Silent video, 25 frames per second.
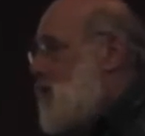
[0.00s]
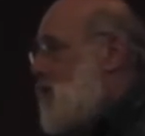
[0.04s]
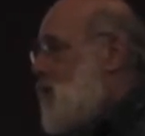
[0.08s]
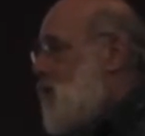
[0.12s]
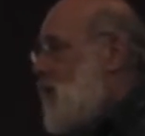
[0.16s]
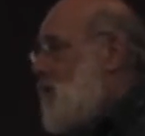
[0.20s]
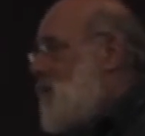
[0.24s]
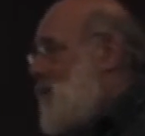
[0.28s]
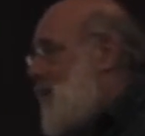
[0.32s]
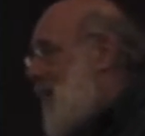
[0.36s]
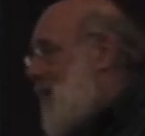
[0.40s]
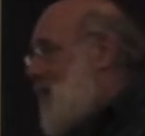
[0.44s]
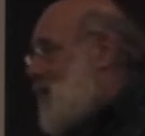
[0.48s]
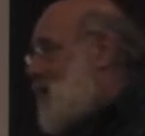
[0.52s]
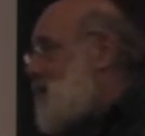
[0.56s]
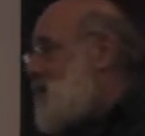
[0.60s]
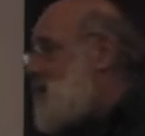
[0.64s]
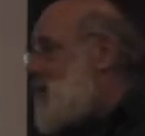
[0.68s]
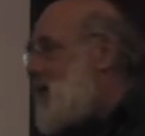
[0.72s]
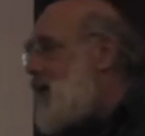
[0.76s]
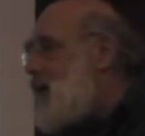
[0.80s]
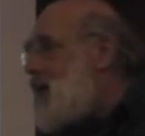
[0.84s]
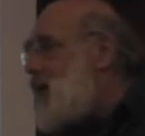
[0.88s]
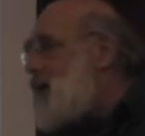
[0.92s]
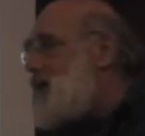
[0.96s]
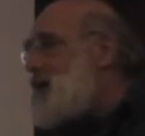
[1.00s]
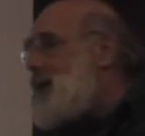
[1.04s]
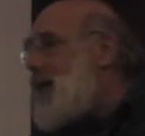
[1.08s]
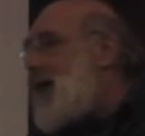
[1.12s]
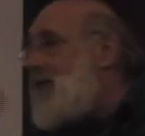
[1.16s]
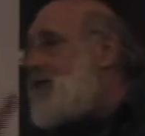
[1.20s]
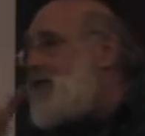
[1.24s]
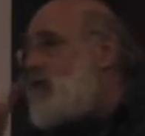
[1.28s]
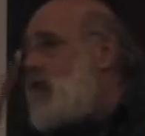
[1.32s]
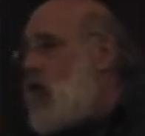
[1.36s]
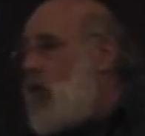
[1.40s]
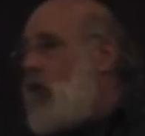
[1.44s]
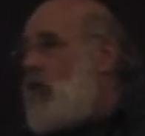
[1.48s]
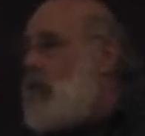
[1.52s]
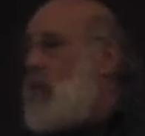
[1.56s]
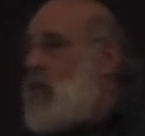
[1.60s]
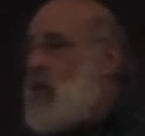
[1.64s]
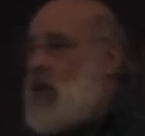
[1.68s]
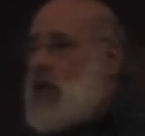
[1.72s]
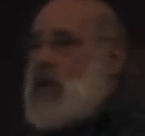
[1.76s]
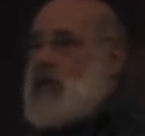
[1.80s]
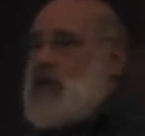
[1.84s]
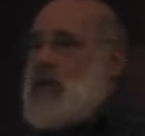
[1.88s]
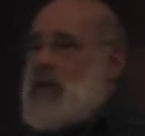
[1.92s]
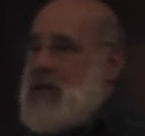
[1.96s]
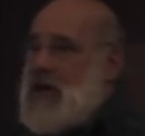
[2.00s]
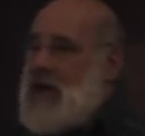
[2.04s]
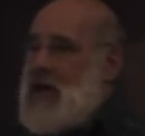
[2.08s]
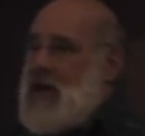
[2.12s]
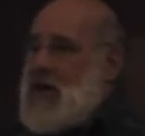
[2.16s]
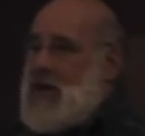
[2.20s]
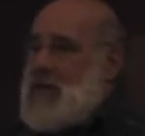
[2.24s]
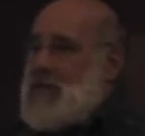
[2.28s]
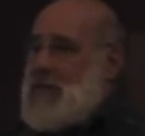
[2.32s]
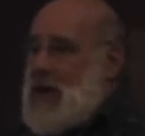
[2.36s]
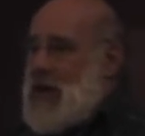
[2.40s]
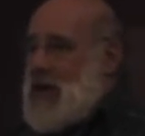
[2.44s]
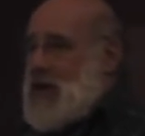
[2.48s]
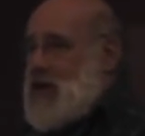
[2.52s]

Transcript: So the Palestinians have no border with an Arab